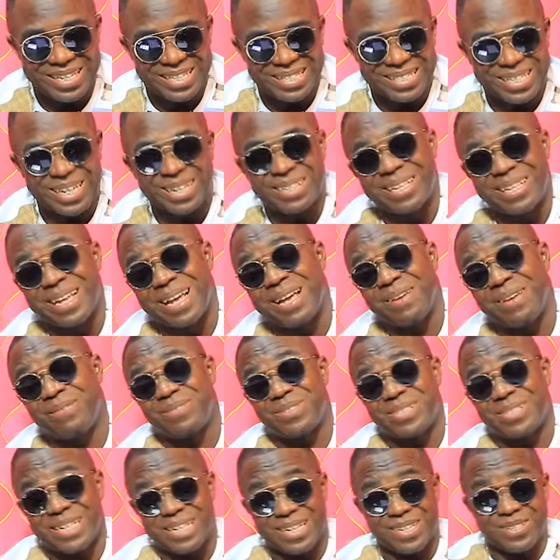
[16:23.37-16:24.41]

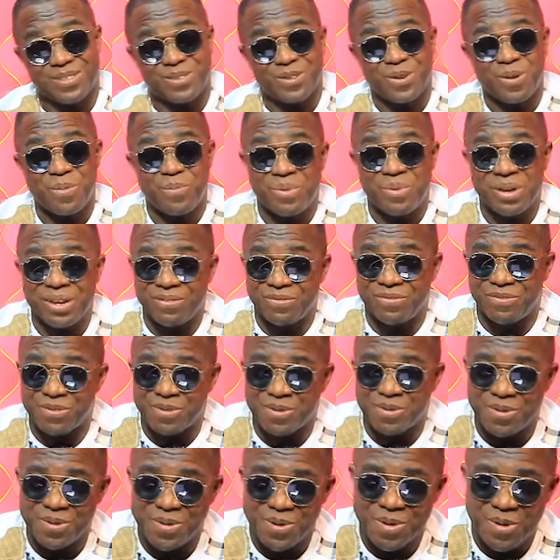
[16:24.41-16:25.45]
Sometimes it is so
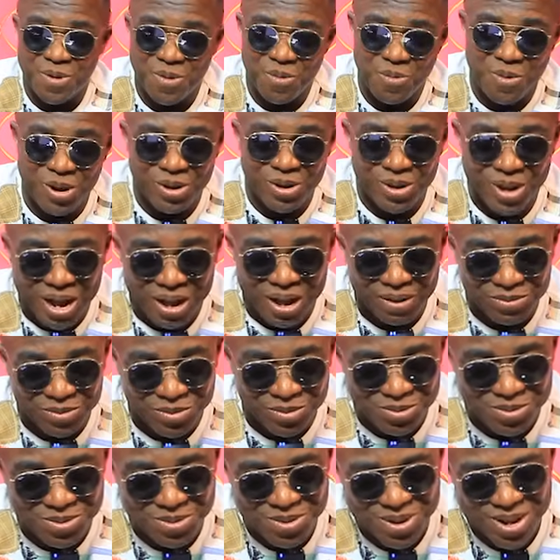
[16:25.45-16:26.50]
painful when you have
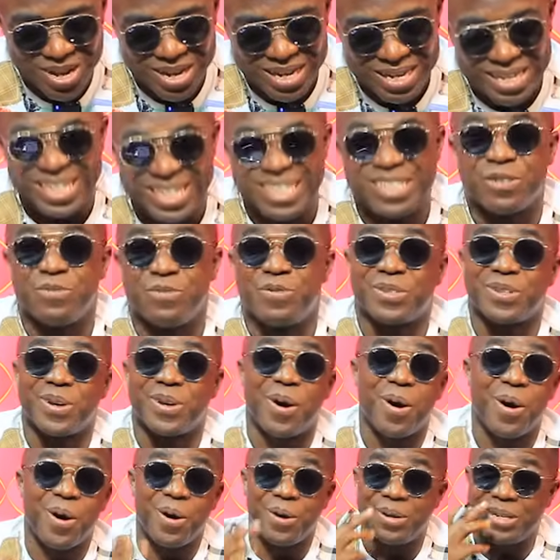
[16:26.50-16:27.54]
to deal with
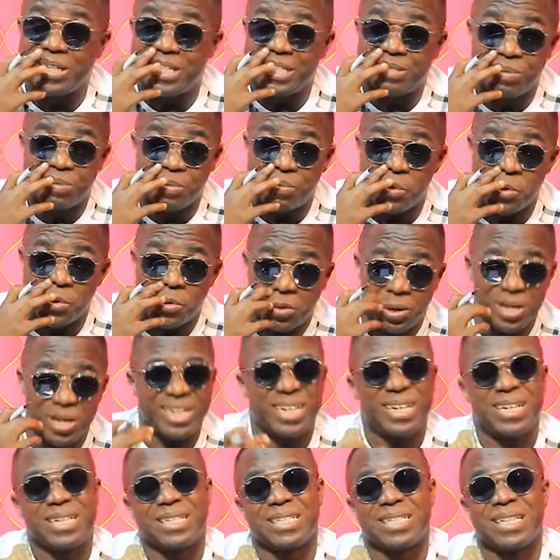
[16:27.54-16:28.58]
all these people
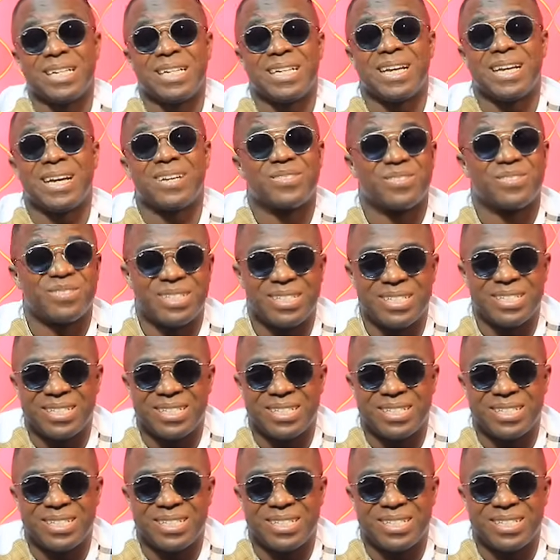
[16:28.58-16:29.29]
in this industry.